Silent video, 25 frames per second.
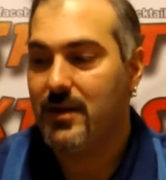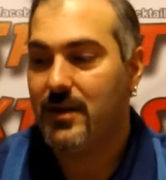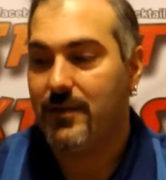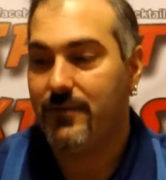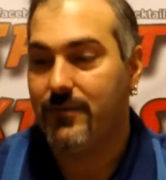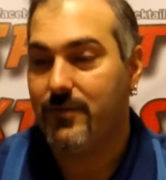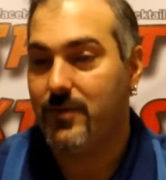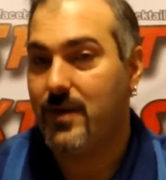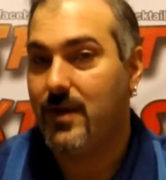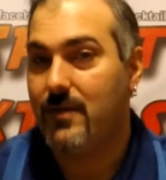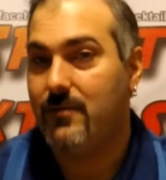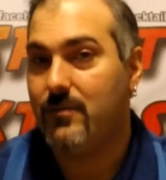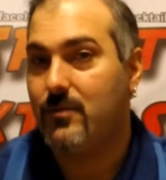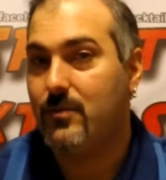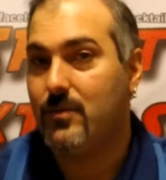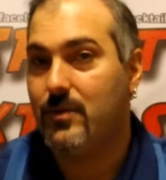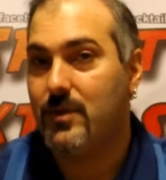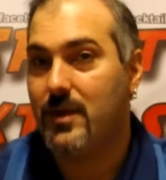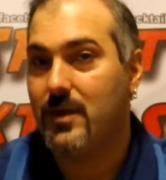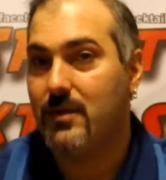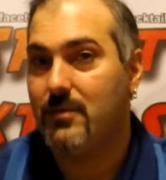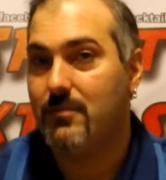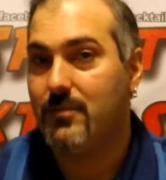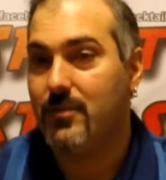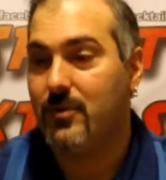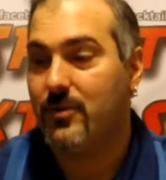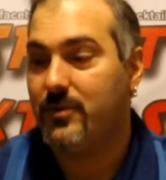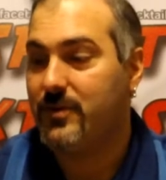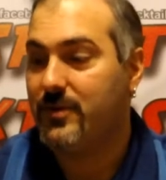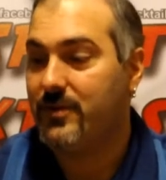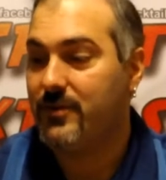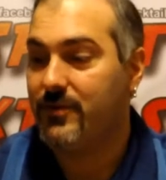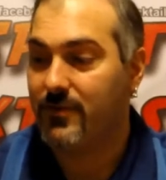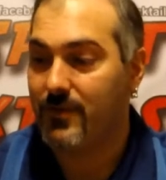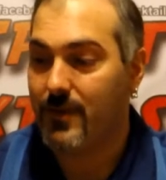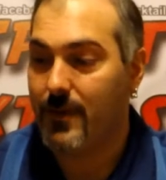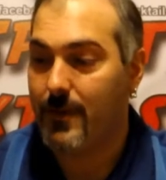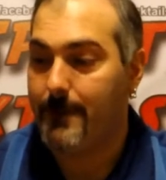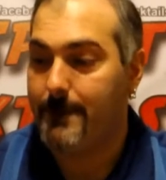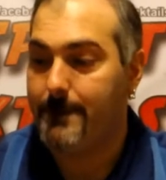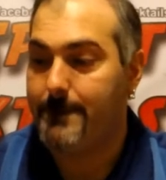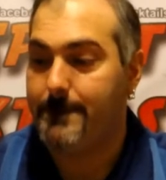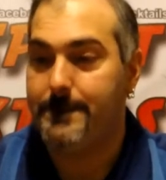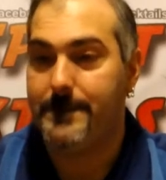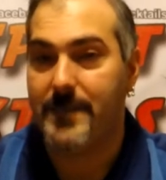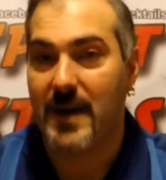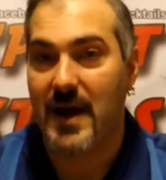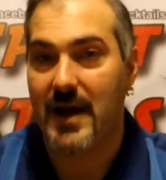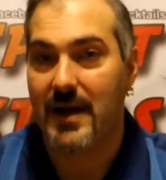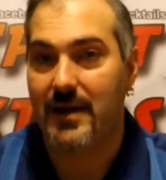If you haven't gone out and bought this,
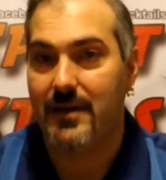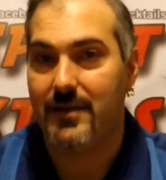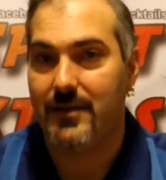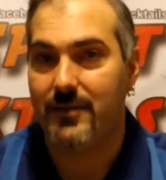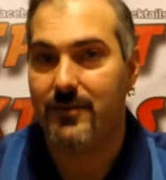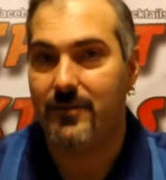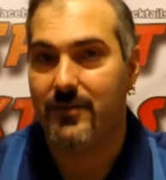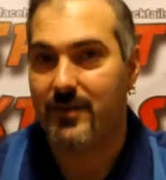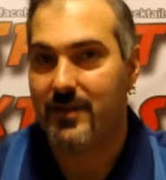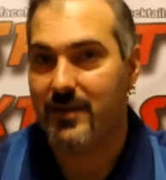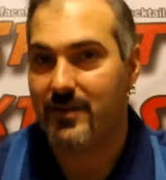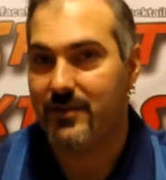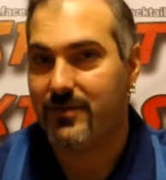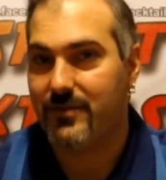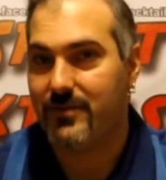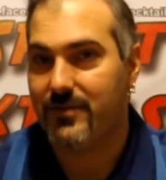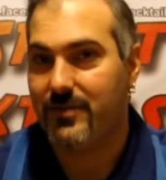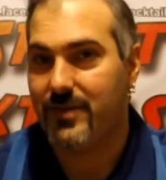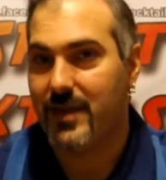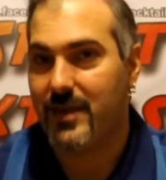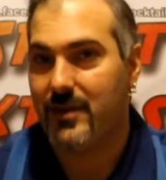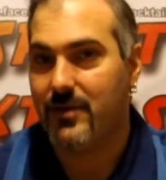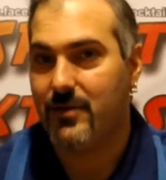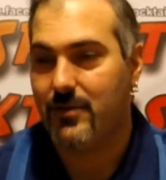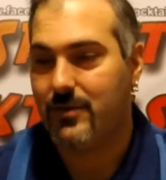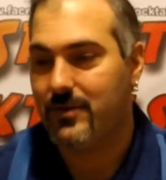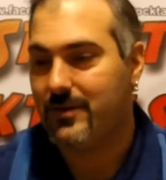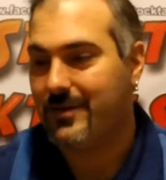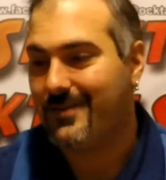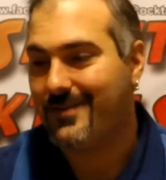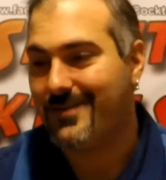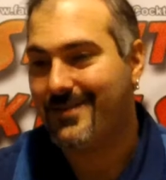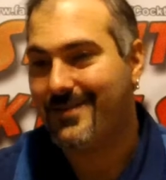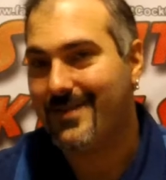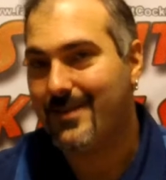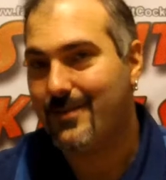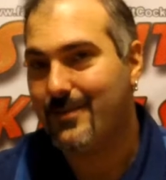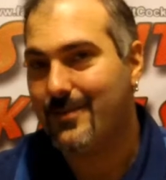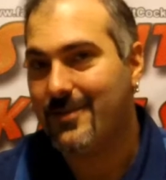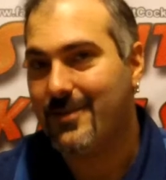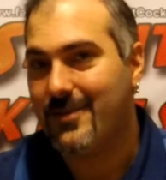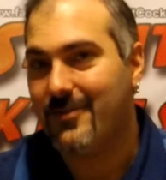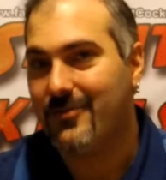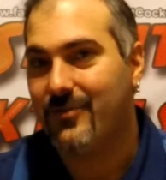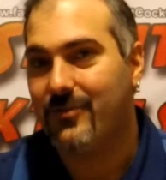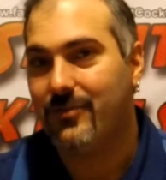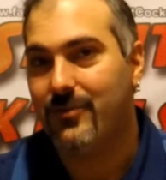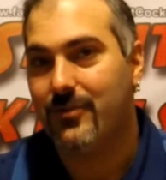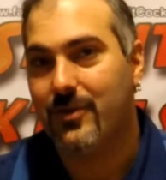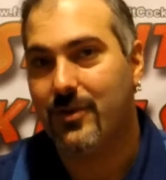buy this. It's that good and it's limited
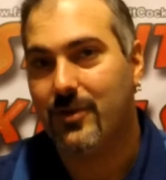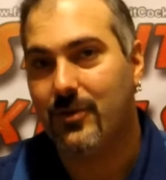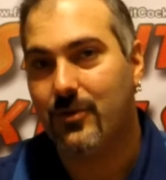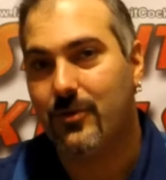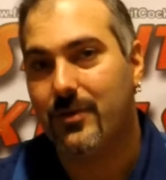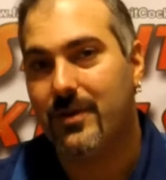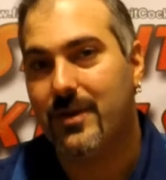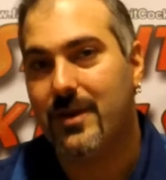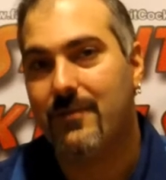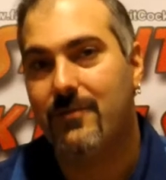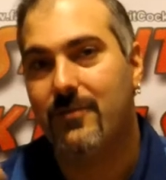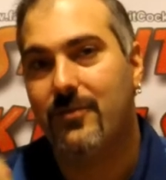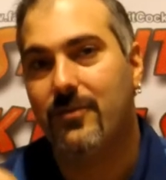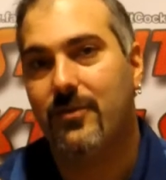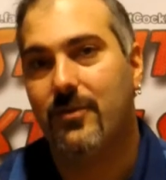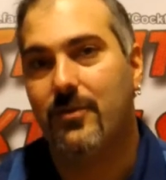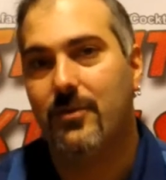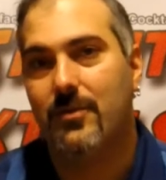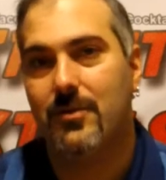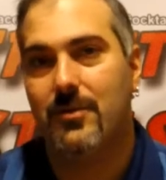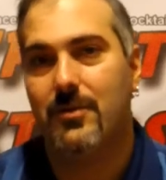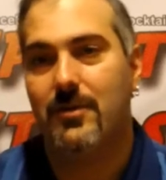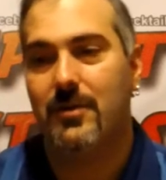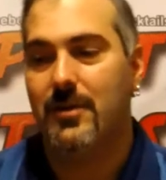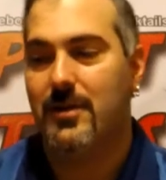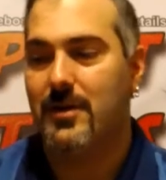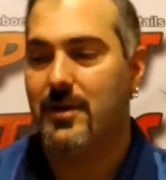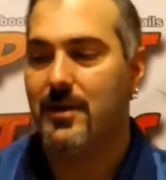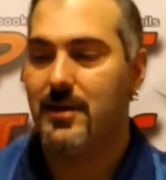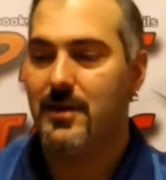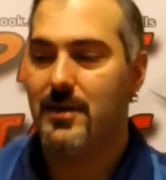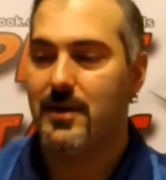edition. You can only get for so long.